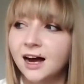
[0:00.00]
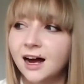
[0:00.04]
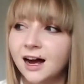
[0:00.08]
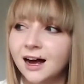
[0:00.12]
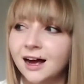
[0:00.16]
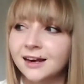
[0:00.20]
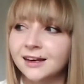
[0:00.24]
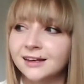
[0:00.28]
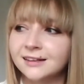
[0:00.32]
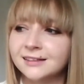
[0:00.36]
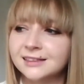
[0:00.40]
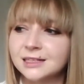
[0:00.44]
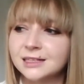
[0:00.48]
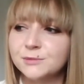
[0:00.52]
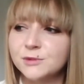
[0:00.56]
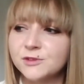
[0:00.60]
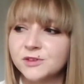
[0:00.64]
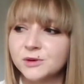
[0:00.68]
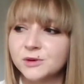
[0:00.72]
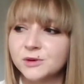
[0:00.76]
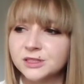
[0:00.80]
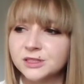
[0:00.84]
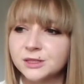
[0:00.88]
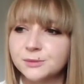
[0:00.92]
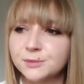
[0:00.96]
and some of
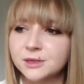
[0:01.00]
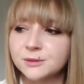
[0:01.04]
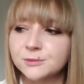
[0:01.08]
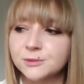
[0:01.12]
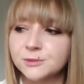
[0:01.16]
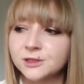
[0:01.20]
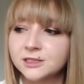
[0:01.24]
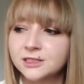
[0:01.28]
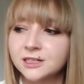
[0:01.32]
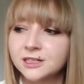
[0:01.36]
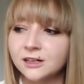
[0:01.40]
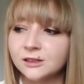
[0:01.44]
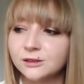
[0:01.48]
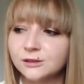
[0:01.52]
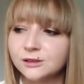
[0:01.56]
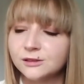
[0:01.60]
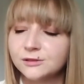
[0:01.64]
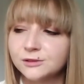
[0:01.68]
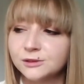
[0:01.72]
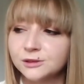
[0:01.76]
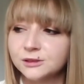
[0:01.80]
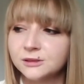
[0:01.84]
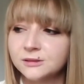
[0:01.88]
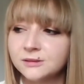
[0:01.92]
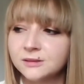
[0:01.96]
a bit more
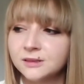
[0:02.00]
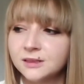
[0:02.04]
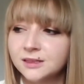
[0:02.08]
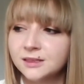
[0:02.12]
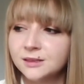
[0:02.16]
colourful.